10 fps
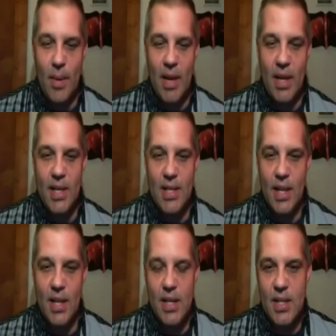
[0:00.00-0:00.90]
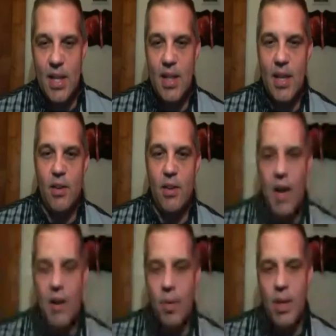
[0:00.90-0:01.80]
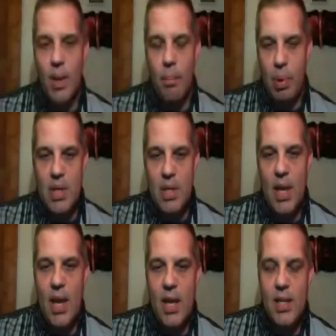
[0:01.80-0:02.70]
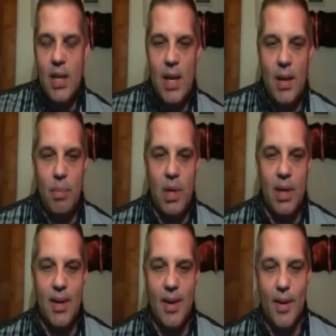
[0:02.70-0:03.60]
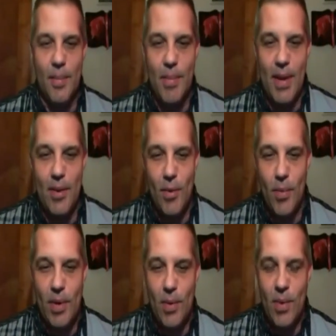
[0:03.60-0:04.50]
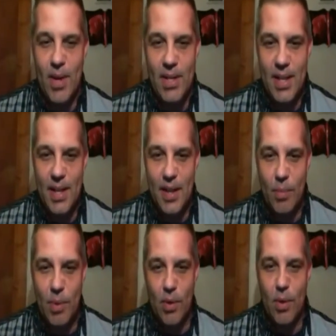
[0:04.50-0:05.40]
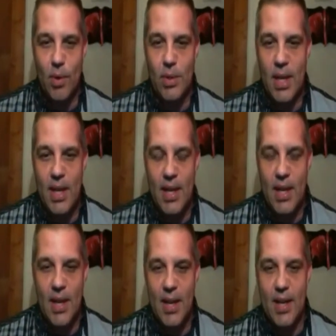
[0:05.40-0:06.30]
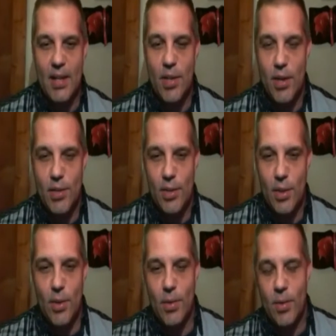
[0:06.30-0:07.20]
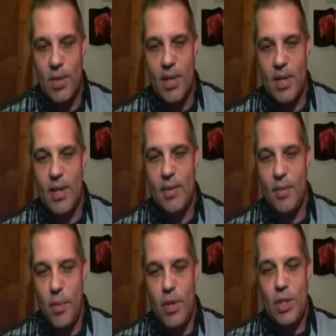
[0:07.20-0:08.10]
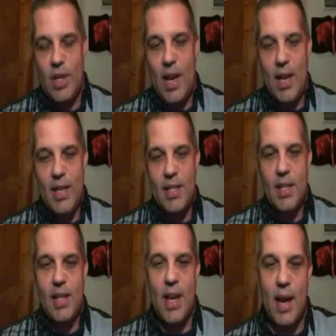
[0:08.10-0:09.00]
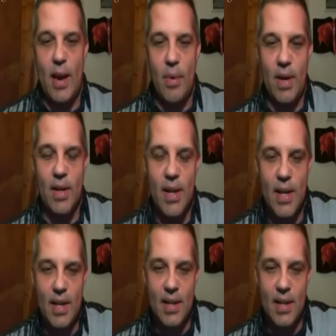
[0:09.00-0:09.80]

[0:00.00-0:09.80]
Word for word: Rob, I guess I can say then you're not really a busy guy today, but um, I know we don't want to take up your whole day uh, on a talk show, which honestly, I, I want